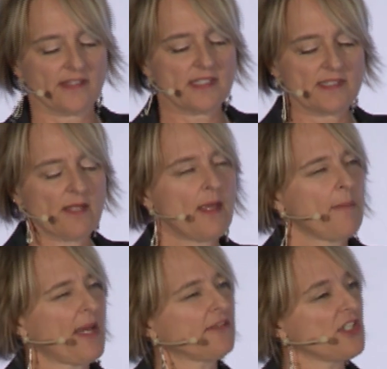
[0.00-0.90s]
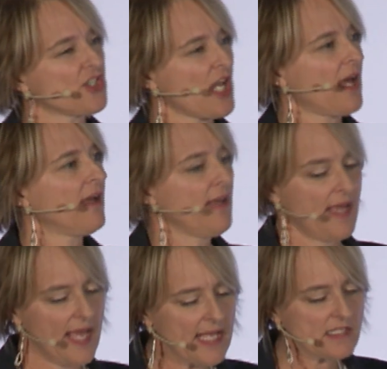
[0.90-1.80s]
responsible
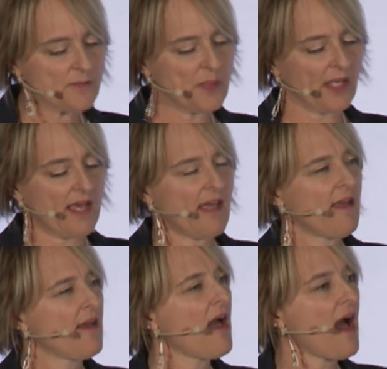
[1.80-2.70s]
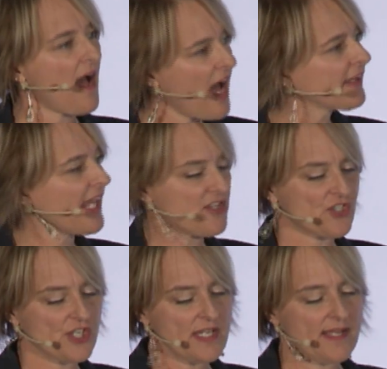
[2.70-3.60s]
consumption, of innovative
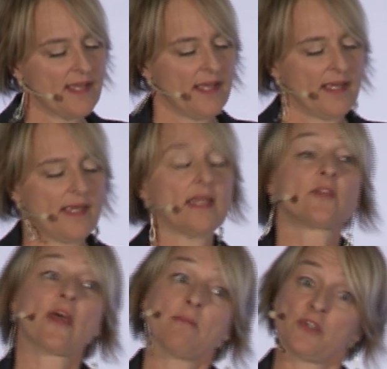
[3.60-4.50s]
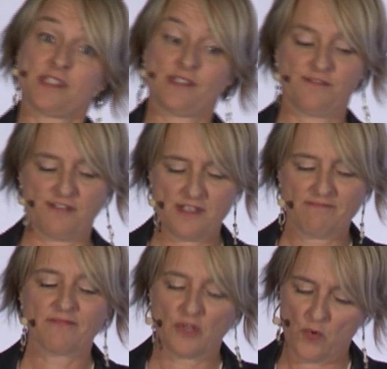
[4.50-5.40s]
technology, some inspiring
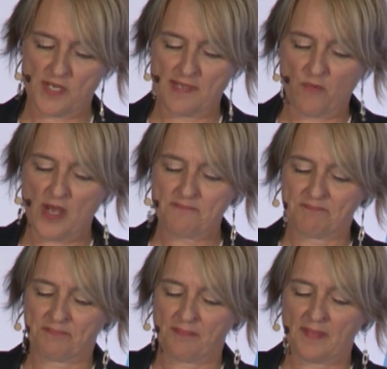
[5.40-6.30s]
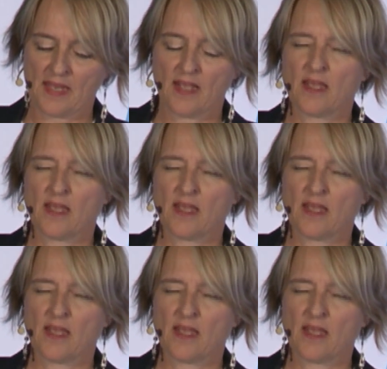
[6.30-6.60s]
people and very motivated people.